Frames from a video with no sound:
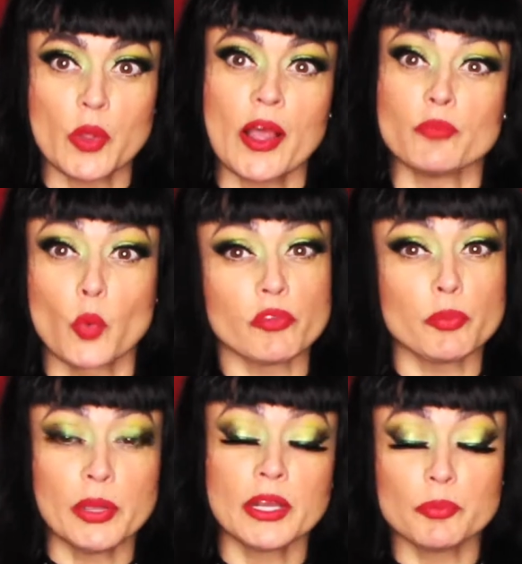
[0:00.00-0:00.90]
have more of a
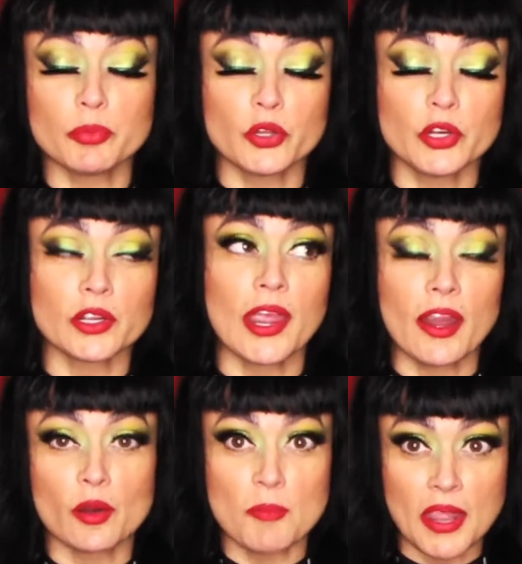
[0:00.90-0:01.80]
pinup look,
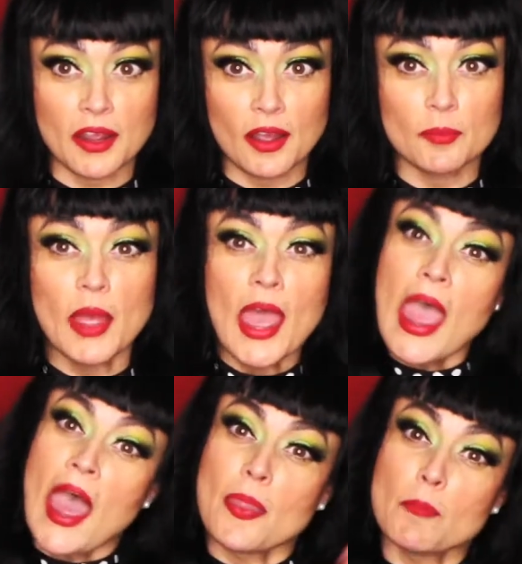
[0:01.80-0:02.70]
hair, makeup,
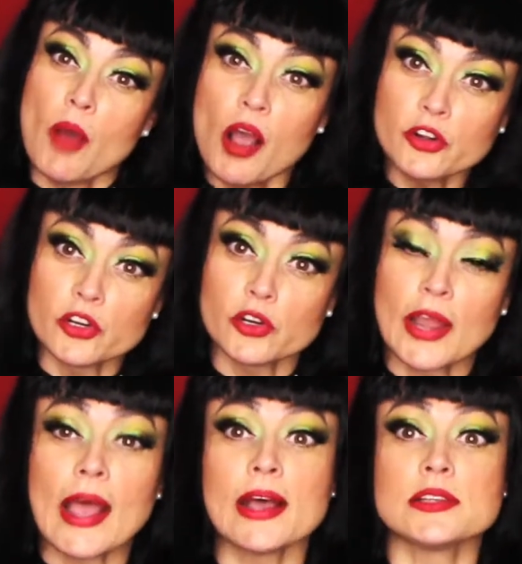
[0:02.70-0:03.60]
and the modern
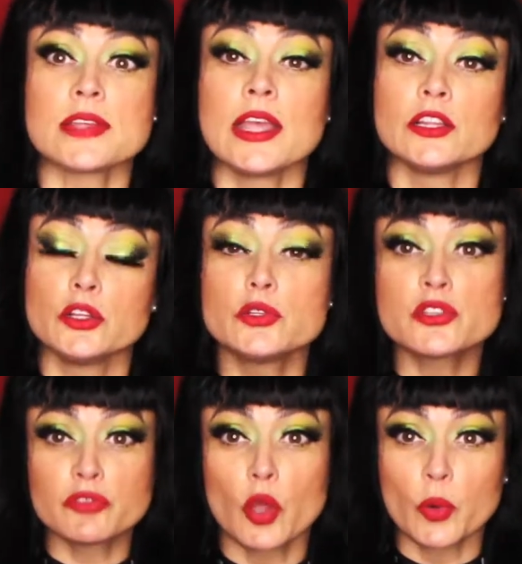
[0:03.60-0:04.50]
has a loose,
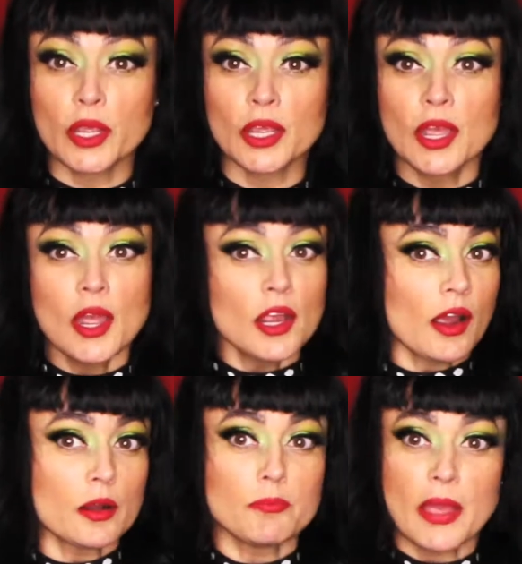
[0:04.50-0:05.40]
flowy kind
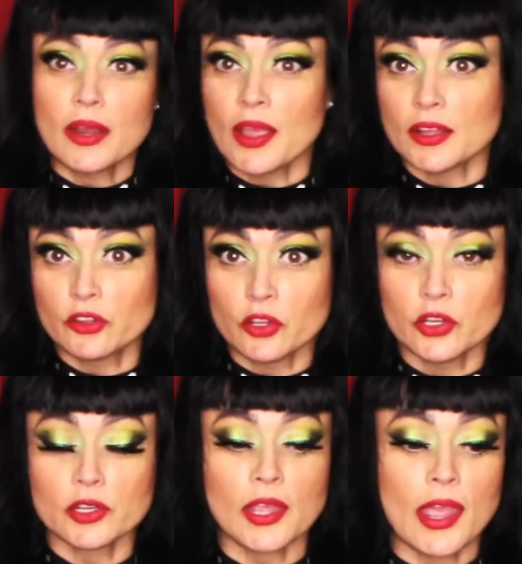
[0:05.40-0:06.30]
of bedhead
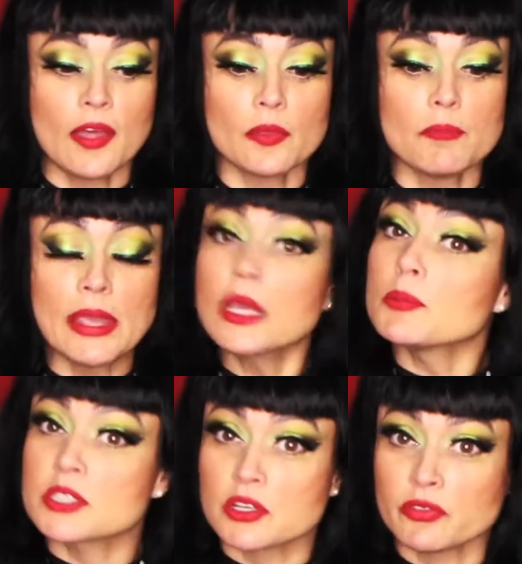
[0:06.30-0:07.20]
look, and the
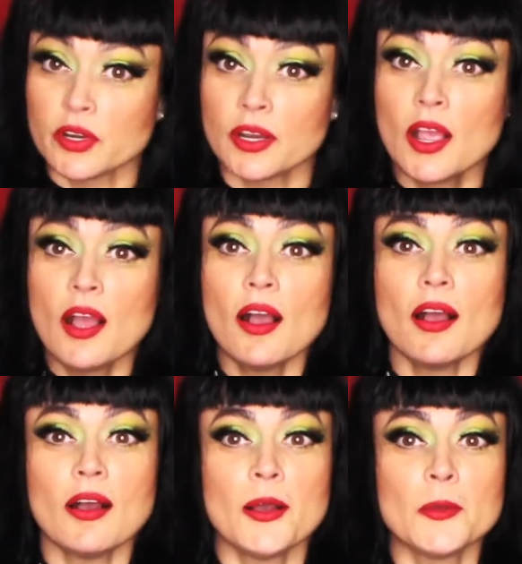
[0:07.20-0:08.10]
makeup's different.
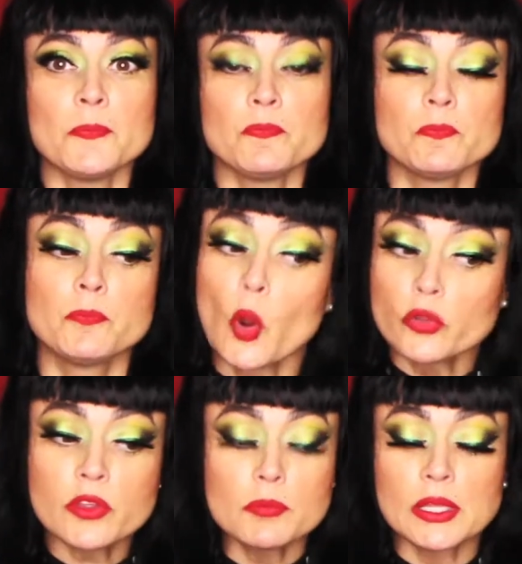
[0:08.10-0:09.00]
Um, both
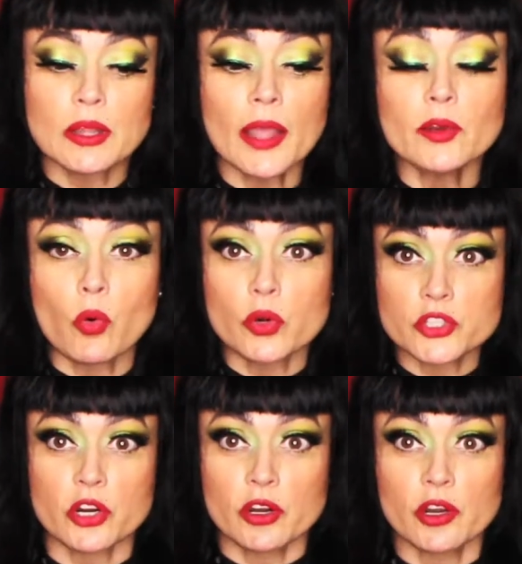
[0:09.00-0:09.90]
can be light or
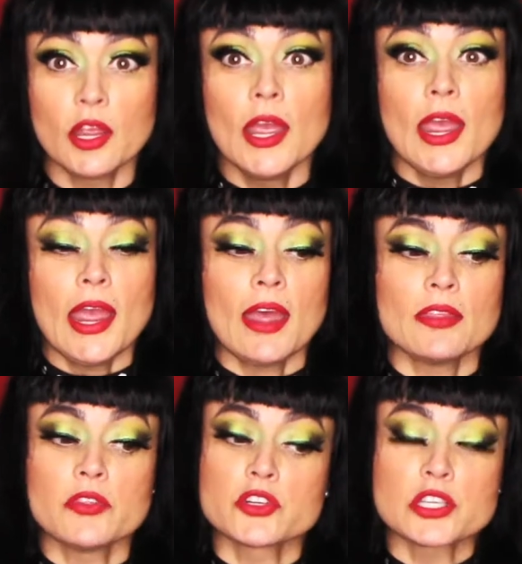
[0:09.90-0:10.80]
dark, and
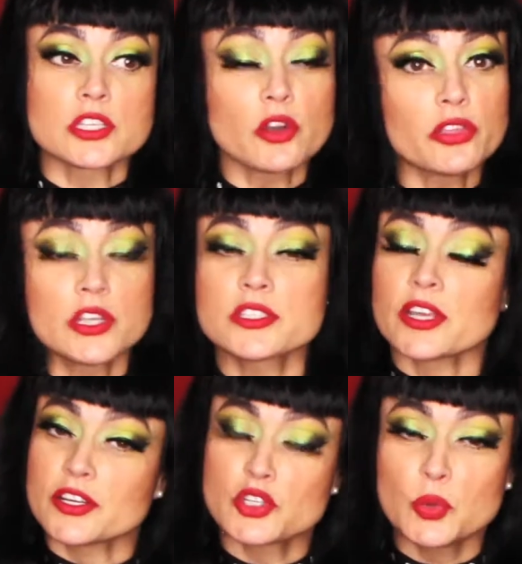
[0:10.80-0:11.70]
then there's just little things that
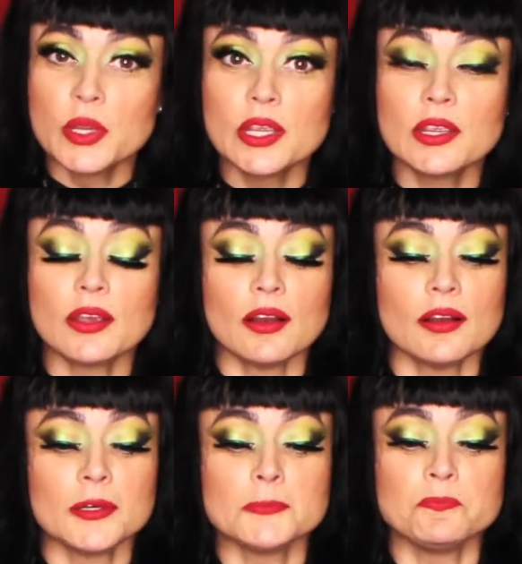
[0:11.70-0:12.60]
I tweak
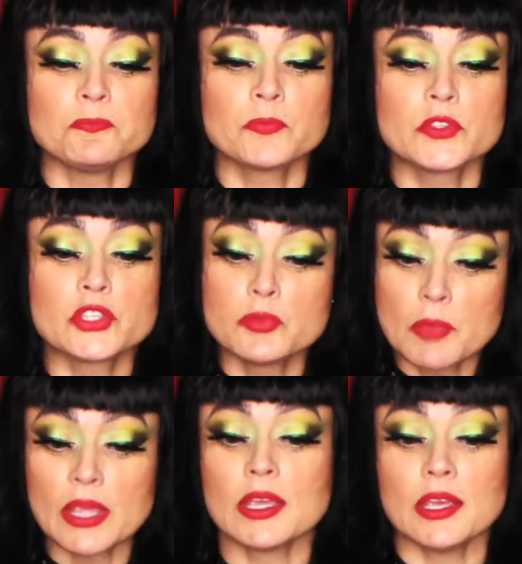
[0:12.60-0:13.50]
um, to
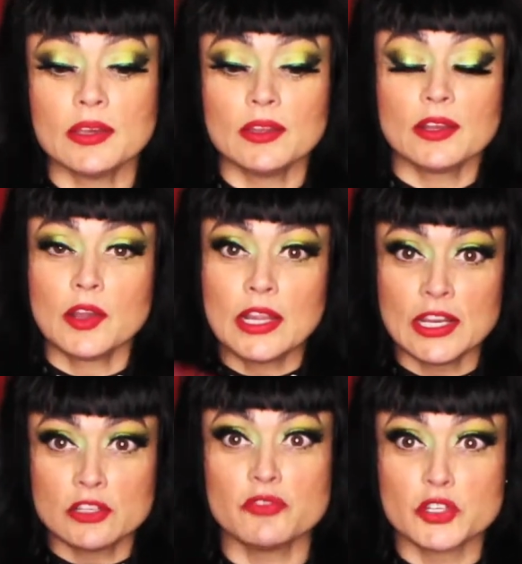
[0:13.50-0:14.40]
make it
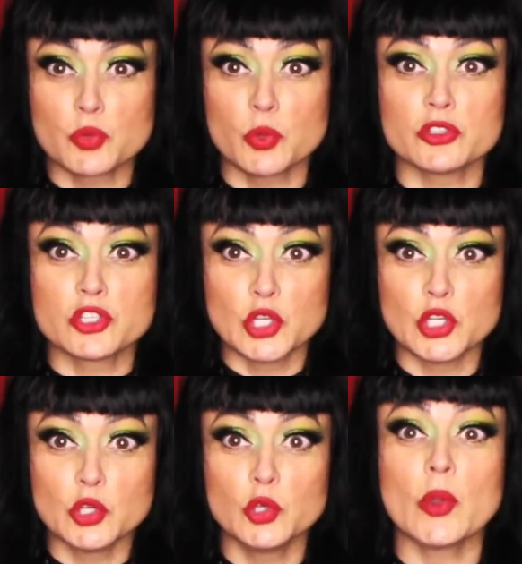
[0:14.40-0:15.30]
individual to
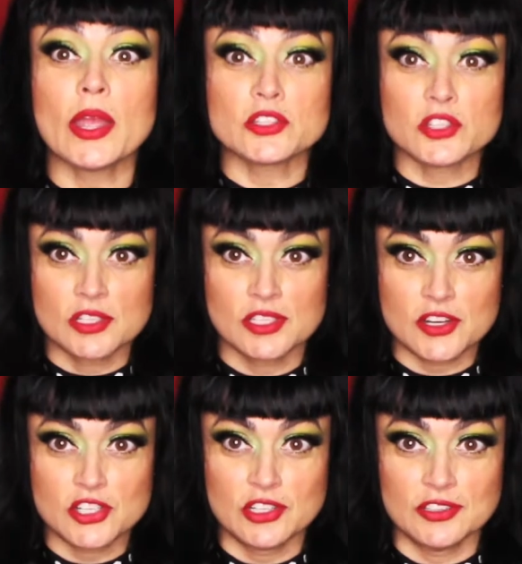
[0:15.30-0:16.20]
you and to the
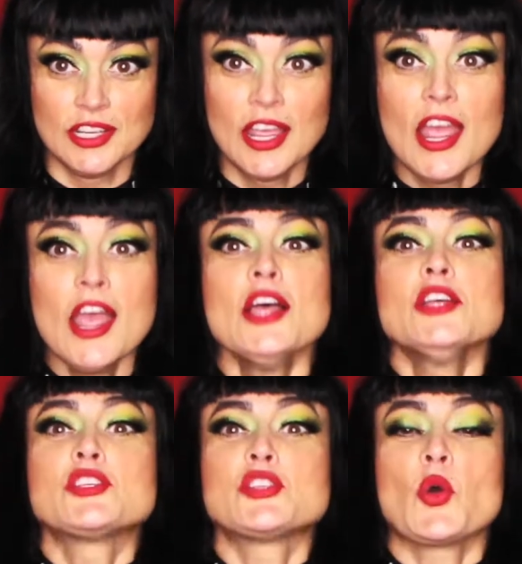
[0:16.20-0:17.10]
session.
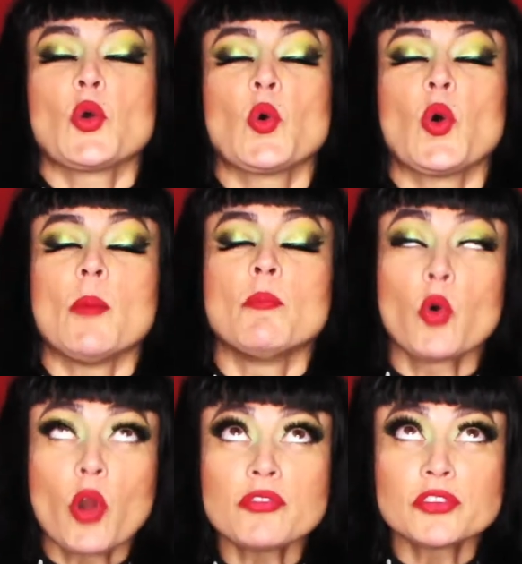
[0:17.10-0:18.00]
So,
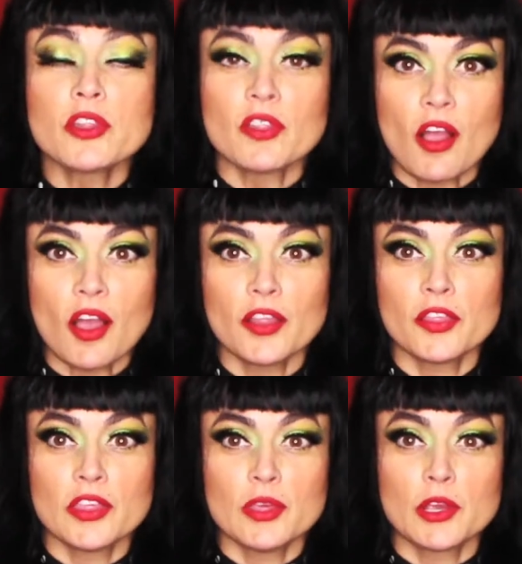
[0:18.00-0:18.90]
more often than not,
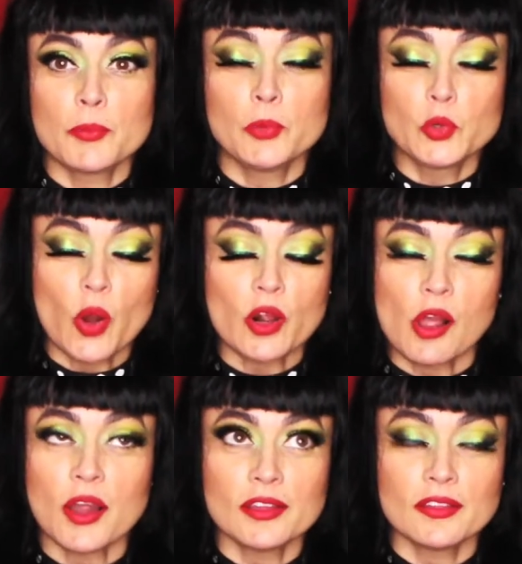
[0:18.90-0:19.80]
the boudoir
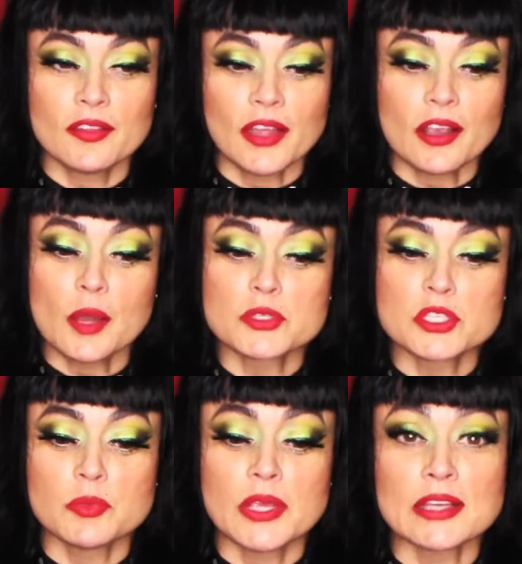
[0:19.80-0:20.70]
client that comes to
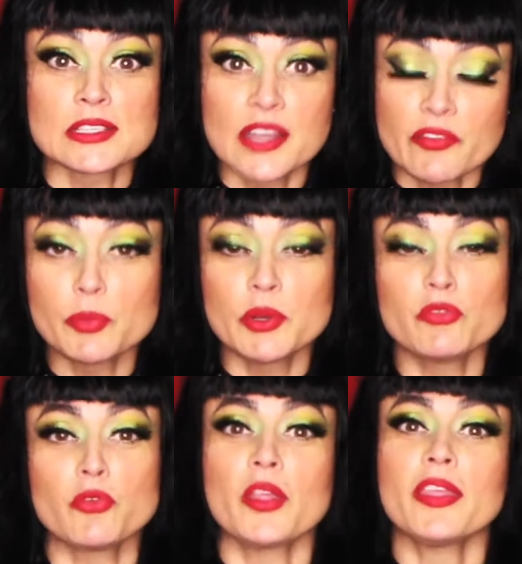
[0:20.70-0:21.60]
me has never been in
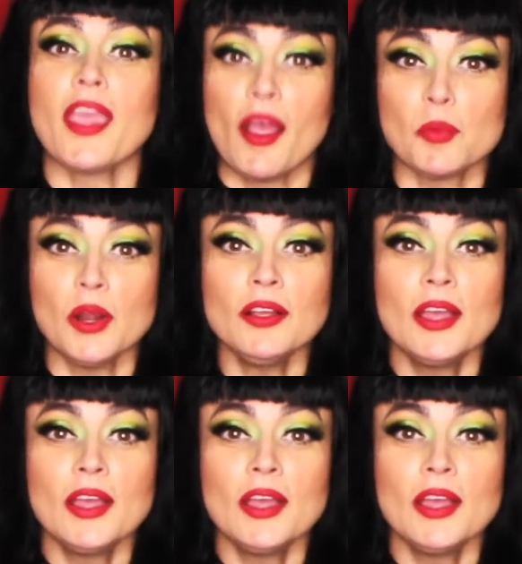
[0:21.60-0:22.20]
front of the camera